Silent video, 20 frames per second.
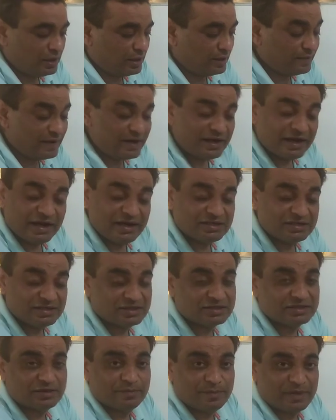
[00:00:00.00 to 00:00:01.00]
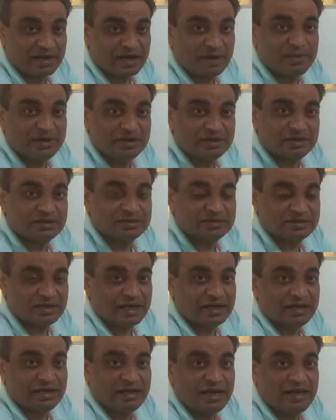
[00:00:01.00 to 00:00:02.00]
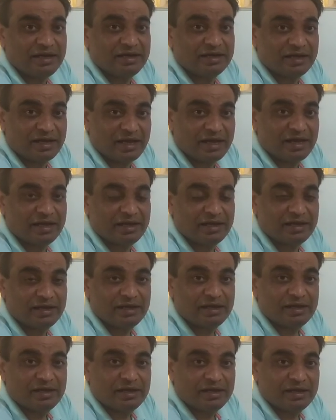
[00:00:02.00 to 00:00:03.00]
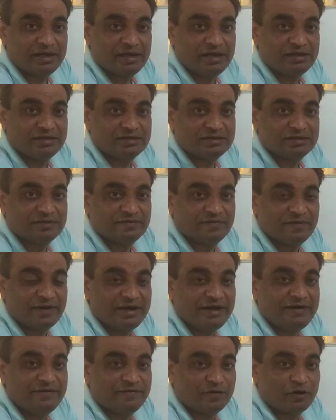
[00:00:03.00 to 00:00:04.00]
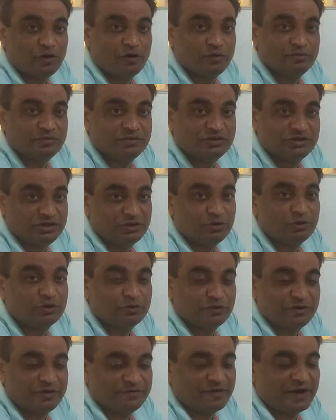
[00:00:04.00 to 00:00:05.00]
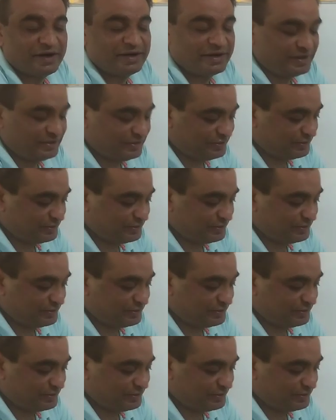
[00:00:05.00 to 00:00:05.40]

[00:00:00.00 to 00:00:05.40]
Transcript: when any system parameters like gain k is varied from 0 to infinite.